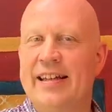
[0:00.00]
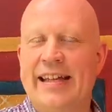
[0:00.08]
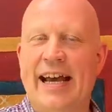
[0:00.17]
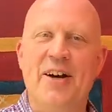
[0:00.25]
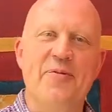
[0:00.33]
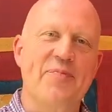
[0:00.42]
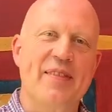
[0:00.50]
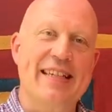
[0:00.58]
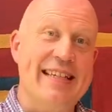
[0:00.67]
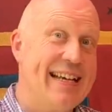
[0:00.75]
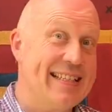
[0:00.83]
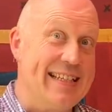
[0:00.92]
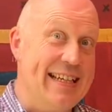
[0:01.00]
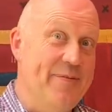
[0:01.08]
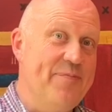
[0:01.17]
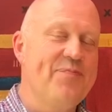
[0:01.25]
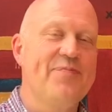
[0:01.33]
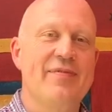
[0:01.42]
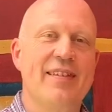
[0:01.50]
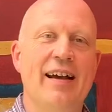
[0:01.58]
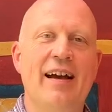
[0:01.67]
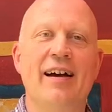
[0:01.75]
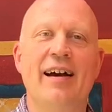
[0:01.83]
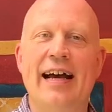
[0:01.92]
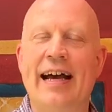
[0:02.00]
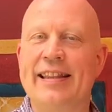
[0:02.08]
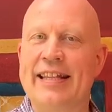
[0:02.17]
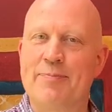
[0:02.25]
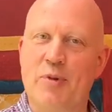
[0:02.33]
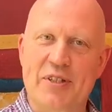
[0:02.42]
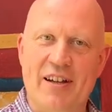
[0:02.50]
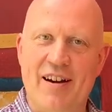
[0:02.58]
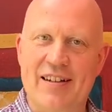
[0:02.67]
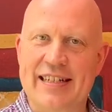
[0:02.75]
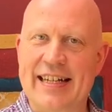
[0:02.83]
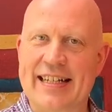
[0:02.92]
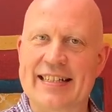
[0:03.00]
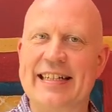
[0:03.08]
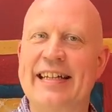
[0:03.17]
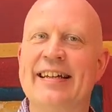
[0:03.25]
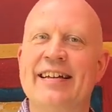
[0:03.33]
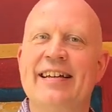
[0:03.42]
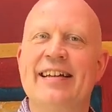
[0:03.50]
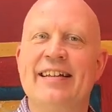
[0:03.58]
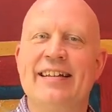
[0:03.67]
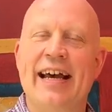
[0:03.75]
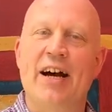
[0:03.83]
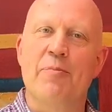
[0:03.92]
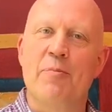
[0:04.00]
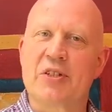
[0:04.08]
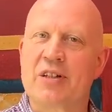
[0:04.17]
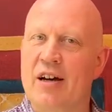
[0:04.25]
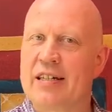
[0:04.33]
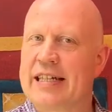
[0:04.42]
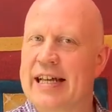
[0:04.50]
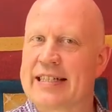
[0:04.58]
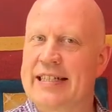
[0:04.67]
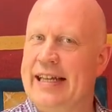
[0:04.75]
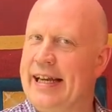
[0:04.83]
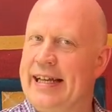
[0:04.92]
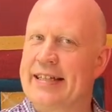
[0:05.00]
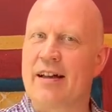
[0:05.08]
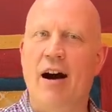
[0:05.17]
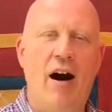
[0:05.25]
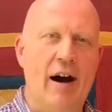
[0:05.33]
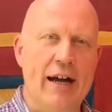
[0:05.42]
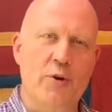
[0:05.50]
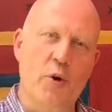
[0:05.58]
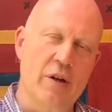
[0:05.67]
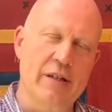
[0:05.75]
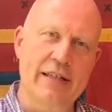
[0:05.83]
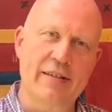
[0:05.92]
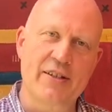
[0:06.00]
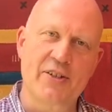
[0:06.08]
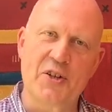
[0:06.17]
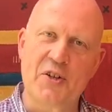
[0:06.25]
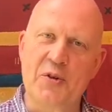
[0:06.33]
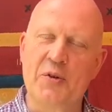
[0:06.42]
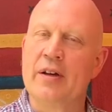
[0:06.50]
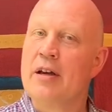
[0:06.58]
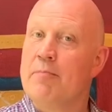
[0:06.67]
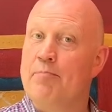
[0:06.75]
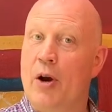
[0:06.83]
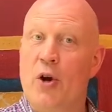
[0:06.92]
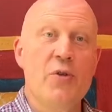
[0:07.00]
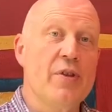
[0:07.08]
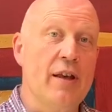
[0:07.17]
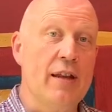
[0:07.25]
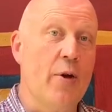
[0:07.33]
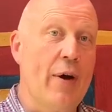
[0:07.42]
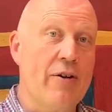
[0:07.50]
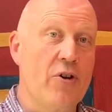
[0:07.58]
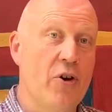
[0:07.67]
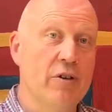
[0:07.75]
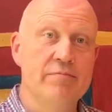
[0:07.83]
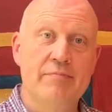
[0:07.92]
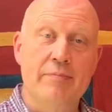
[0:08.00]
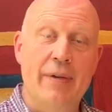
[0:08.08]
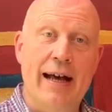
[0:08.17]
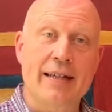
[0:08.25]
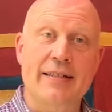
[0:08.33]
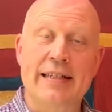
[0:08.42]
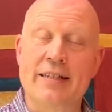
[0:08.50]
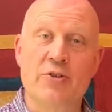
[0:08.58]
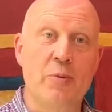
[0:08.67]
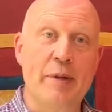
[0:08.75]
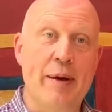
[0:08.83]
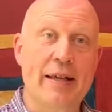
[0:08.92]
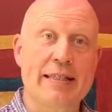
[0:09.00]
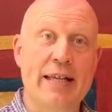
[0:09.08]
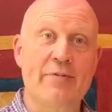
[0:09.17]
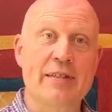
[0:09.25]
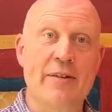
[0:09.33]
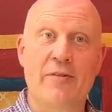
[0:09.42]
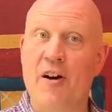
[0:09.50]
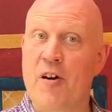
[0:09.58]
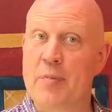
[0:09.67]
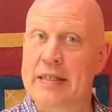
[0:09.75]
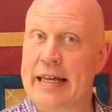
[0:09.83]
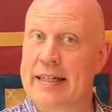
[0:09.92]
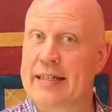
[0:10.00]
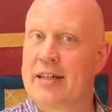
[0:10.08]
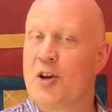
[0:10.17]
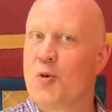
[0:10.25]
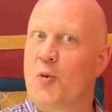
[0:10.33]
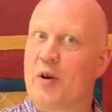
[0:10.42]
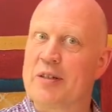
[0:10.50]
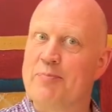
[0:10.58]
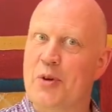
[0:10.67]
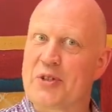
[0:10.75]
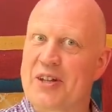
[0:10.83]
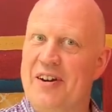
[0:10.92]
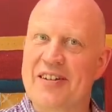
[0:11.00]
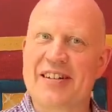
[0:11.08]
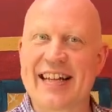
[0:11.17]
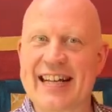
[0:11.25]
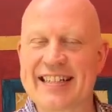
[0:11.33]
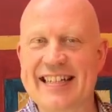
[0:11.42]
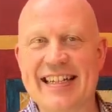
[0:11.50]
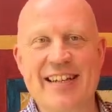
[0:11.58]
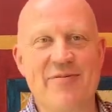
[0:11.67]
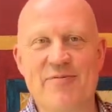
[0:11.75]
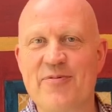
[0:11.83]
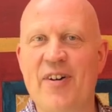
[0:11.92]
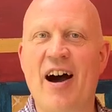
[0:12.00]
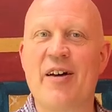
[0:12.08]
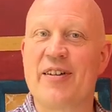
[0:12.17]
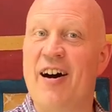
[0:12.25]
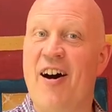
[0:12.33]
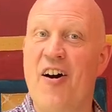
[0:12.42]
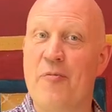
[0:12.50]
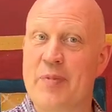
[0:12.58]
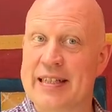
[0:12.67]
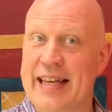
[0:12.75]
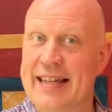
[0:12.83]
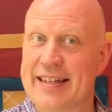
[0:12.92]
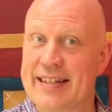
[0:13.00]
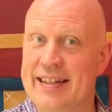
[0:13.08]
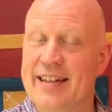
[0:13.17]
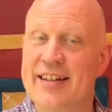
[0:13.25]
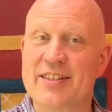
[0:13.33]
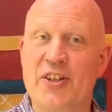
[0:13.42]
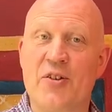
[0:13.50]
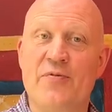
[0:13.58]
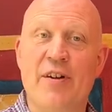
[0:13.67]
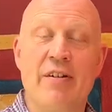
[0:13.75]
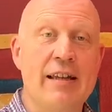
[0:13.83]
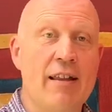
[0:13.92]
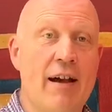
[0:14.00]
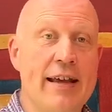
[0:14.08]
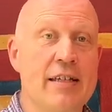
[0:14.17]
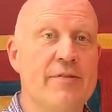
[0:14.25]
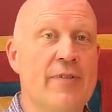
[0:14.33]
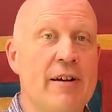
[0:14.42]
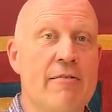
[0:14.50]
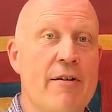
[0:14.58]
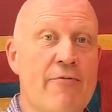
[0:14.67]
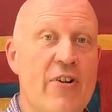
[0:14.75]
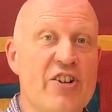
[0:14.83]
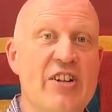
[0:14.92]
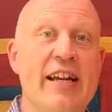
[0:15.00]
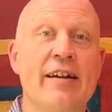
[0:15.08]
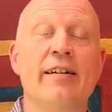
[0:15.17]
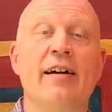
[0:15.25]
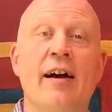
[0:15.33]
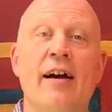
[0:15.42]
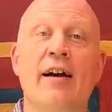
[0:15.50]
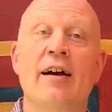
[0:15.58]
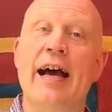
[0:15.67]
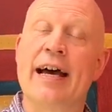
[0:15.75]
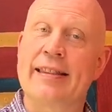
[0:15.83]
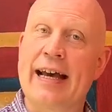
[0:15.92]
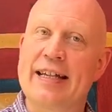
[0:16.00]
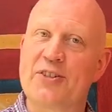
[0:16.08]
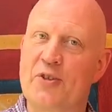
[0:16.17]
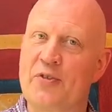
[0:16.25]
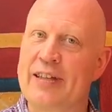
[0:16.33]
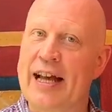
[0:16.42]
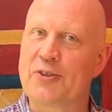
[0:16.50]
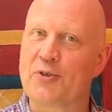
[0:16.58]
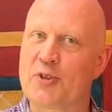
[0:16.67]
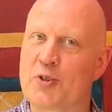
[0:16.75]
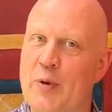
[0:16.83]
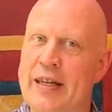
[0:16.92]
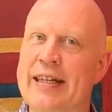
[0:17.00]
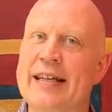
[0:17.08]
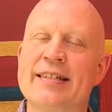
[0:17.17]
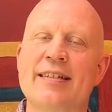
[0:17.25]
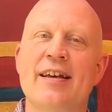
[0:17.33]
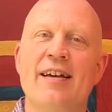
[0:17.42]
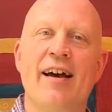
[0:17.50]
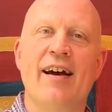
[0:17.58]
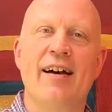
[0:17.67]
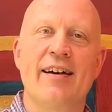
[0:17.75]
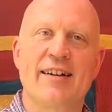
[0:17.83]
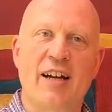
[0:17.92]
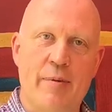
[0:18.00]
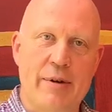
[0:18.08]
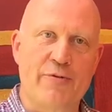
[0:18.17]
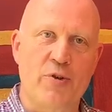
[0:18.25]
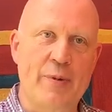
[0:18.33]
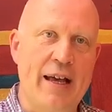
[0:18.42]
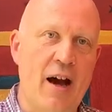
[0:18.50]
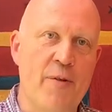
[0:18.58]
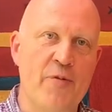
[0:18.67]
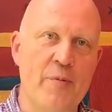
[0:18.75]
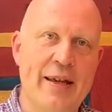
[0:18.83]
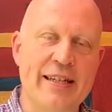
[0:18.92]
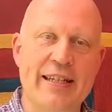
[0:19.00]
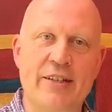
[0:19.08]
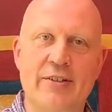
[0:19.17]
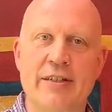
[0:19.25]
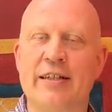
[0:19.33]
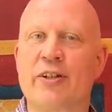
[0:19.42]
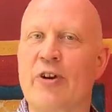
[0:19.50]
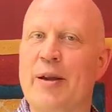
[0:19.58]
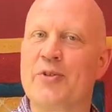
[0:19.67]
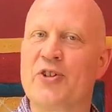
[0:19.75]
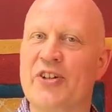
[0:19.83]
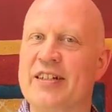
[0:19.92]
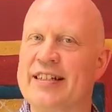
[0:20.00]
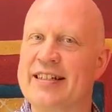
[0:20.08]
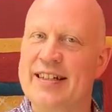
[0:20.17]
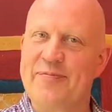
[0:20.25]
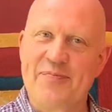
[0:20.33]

Now, there's Asti uh, and there's Moscato d'Asti. Now, Moscato d'Asti is the higher quality of the two. Both are low alcohol. Asti is normally about 7, 7.5%, whereas Moscato d'Asti 5.5%. So very light, very refreshing, uh, and that sort of natural sweetness uh, coming from the unfermented uh, grape sugars.